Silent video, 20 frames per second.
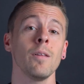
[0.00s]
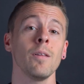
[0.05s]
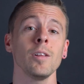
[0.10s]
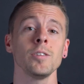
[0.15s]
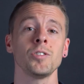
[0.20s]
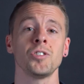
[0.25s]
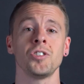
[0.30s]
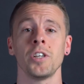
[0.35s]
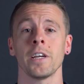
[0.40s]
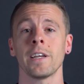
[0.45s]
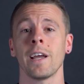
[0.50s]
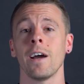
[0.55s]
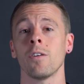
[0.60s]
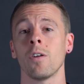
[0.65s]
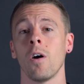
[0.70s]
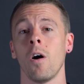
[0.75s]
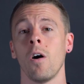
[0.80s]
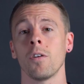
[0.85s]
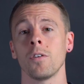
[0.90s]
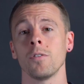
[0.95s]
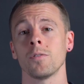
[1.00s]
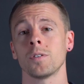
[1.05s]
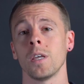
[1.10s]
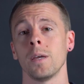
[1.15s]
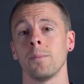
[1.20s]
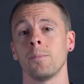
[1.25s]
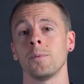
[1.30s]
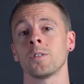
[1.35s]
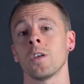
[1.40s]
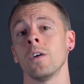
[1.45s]
let's check out audio
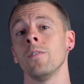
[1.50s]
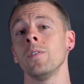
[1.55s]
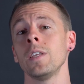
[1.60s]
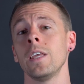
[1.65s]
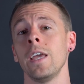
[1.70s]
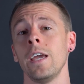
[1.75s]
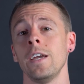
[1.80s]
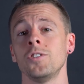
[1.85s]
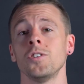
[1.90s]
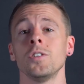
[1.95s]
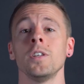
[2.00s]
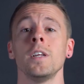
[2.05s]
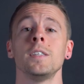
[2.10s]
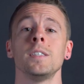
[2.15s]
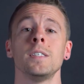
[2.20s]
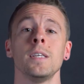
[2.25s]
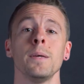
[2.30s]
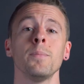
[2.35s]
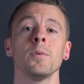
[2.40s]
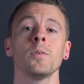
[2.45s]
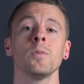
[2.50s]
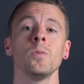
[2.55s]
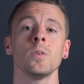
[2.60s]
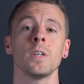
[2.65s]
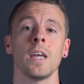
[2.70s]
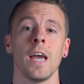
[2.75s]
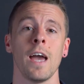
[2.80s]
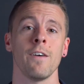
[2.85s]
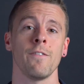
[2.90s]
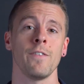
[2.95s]
samples of Engage in a typical
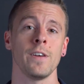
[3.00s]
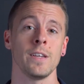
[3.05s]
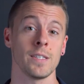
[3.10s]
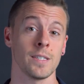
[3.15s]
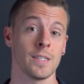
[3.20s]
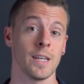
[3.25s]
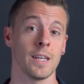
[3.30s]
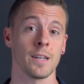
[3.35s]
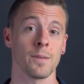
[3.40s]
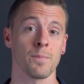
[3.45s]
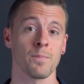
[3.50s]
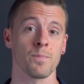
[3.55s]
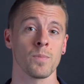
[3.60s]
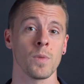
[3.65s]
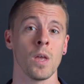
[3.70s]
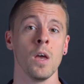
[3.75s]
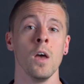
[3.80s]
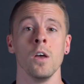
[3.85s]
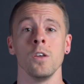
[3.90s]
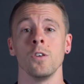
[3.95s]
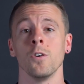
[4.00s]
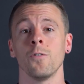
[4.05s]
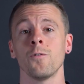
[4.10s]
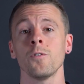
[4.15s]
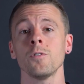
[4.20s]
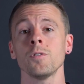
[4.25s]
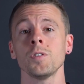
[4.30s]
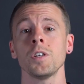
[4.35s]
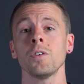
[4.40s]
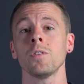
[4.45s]
cafe setting. You'll
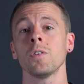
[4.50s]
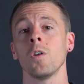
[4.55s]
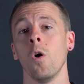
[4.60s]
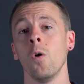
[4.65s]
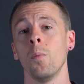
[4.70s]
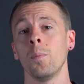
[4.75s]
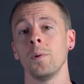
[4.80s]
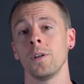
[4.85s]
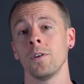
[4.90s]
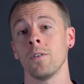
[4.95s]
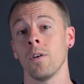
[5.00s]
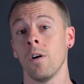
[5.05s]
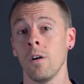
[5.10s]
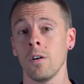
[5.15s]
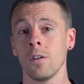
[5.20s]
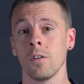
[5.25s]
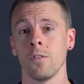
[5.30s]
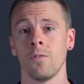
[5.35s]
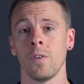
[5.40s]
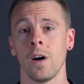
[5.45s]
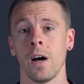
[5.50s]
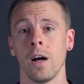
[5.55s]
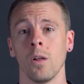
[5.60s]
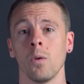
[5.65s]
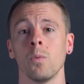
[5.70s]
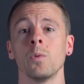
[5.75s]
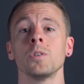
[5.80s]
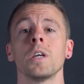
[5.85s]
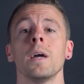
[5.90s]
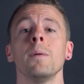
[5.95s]
first hear an open ear audio file,
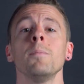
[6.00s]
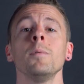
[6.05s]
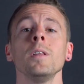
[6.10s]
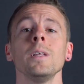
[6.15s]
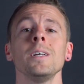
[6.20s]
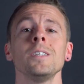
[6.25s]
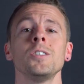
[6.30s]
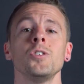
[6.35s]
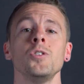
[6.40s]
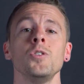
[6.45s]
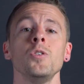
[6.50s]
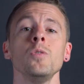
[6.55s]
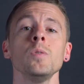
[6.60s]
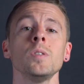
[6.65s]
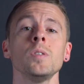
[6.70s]
which emulates you